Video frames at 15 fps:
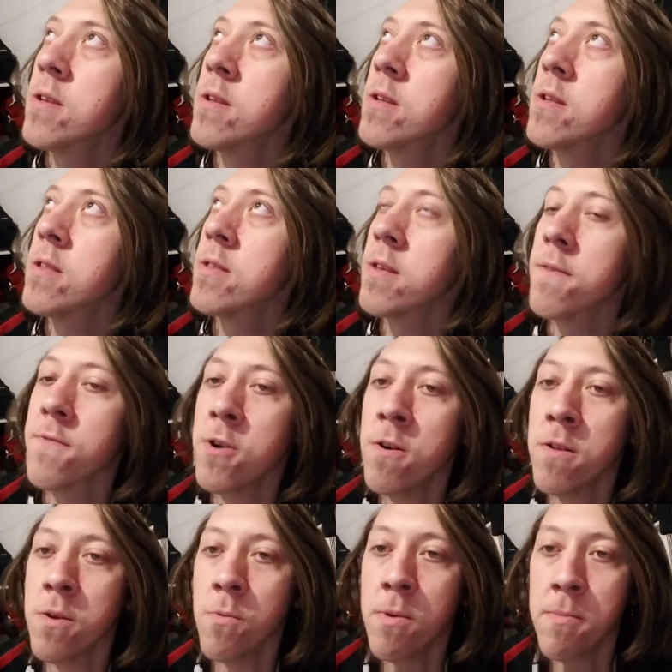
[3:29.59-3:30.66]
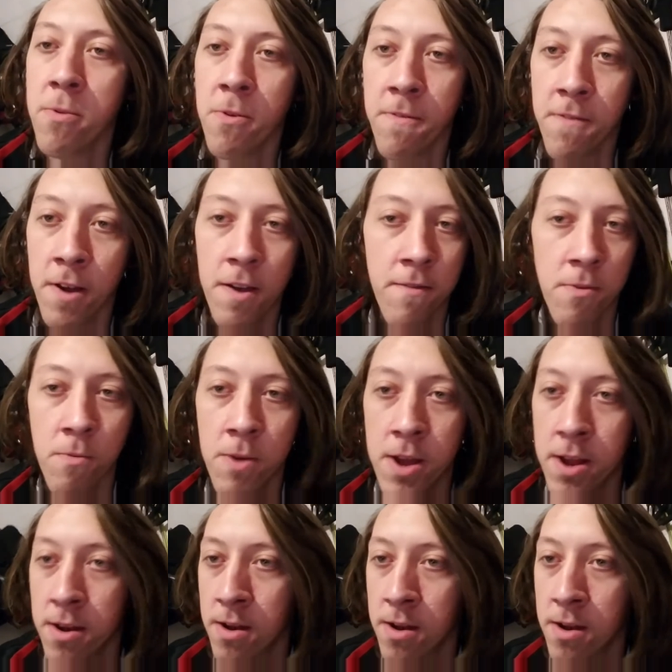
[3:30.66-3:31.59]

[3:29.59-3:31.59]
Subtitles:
instead of calling 1.5 to win